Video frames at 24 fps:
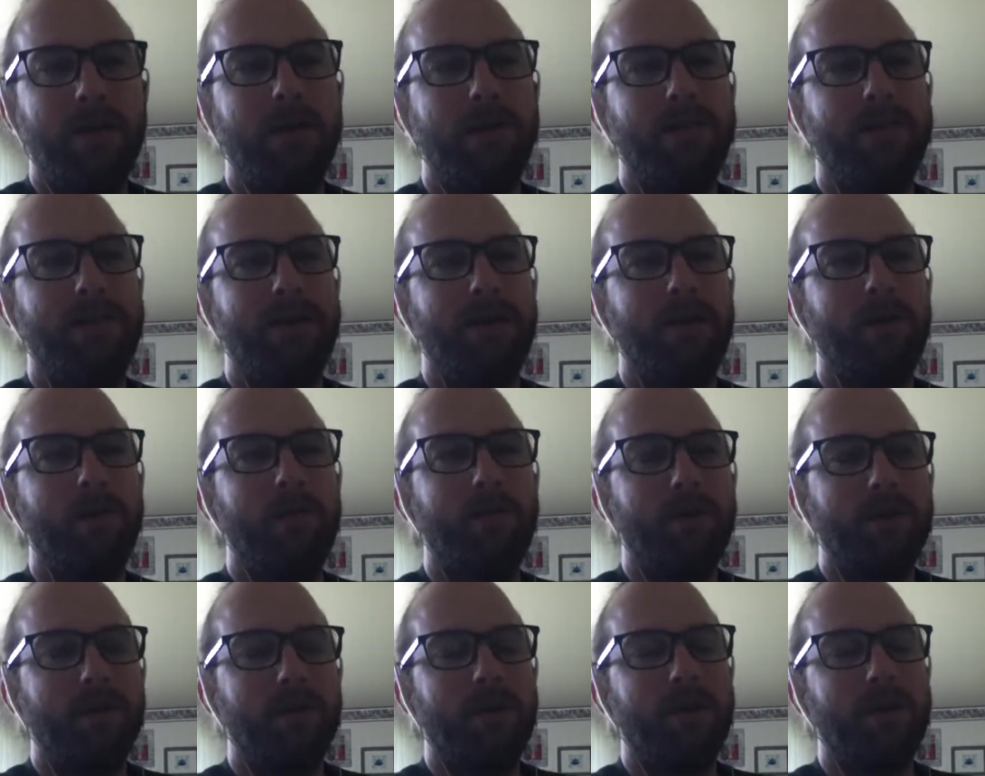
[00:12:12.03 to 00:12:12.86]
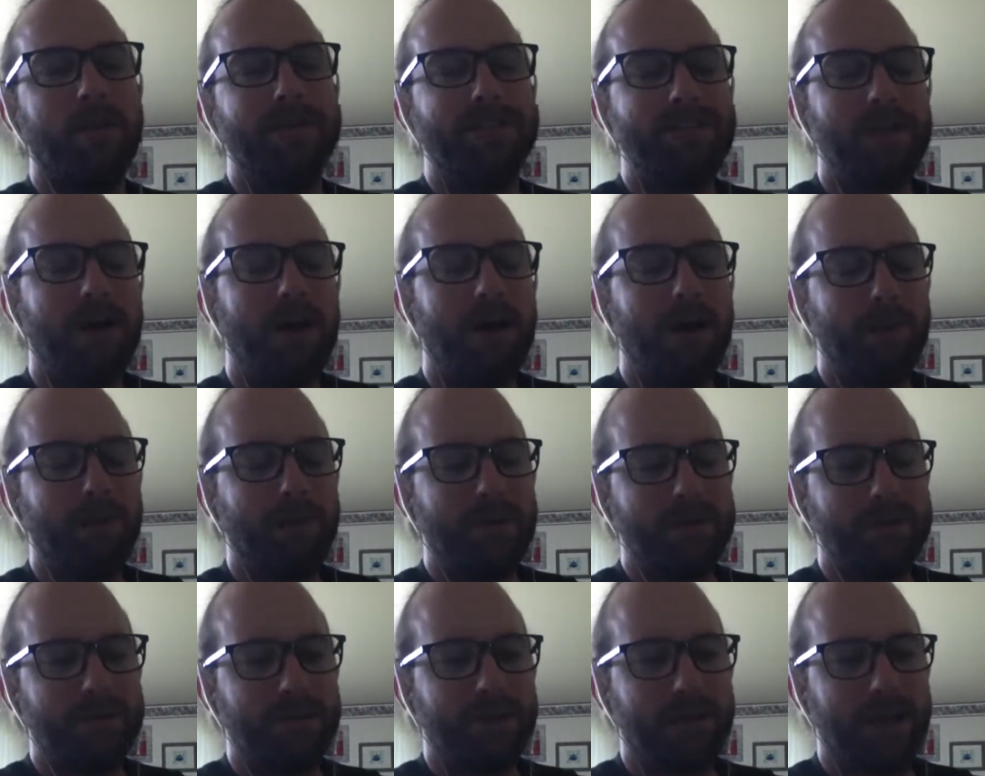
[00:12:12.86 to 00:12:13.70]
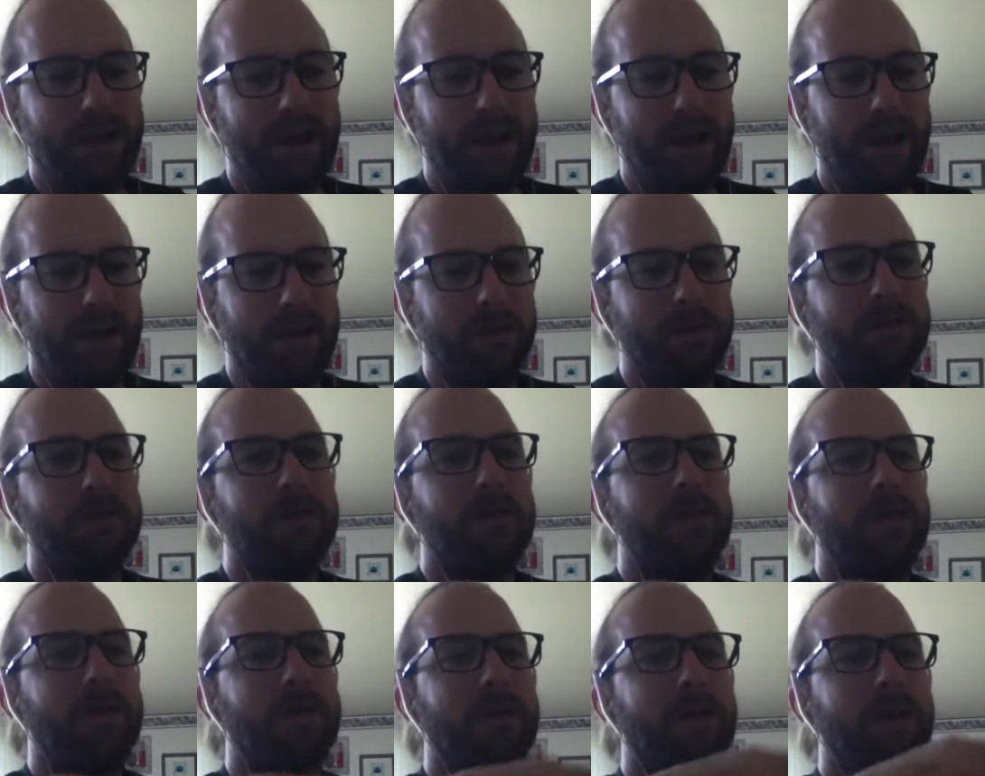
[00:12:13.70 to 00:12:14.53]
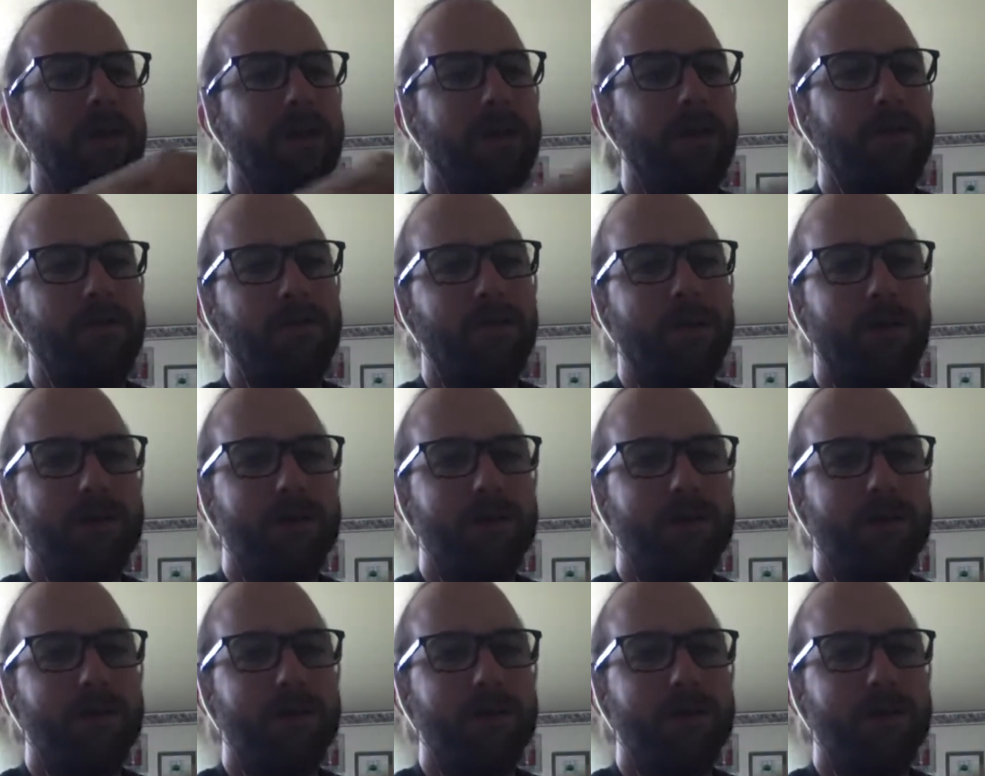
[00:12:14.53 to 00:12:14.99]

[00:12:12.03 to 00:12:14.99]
then I will put all the topics in a hat and draw